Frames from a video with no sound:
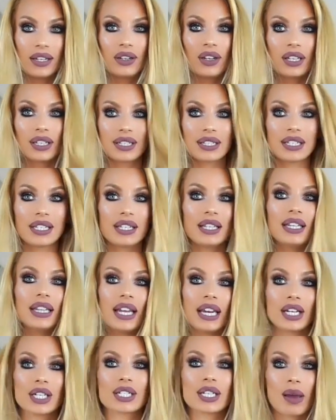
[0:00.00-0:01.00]
you can see the
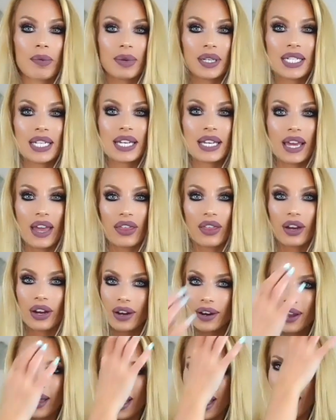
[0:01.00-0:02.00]
layers coming
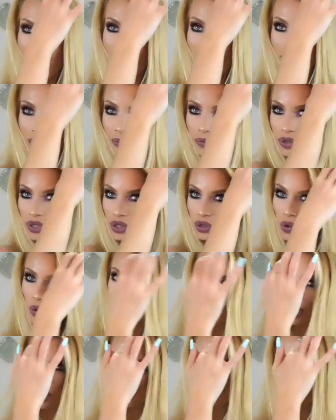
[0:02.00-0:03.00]
together. I am just
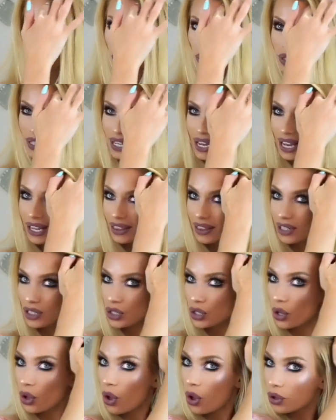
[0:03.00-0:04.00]
going to take this
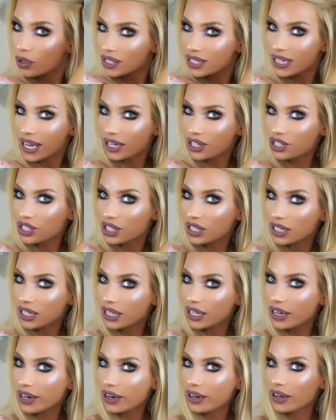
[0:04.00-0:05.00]
whole section
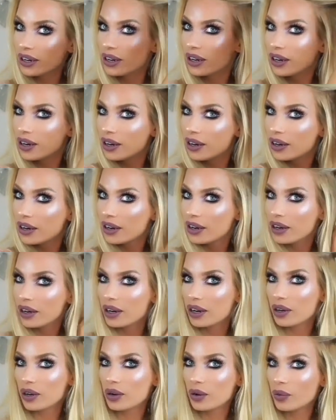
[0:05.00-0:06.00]
here
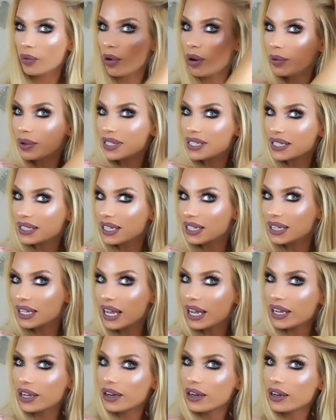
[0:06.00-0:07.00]
where we did the
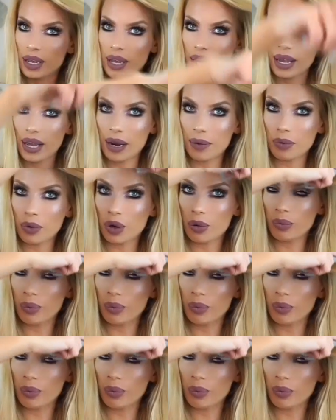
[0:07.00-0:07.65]
layer, and I'm gonna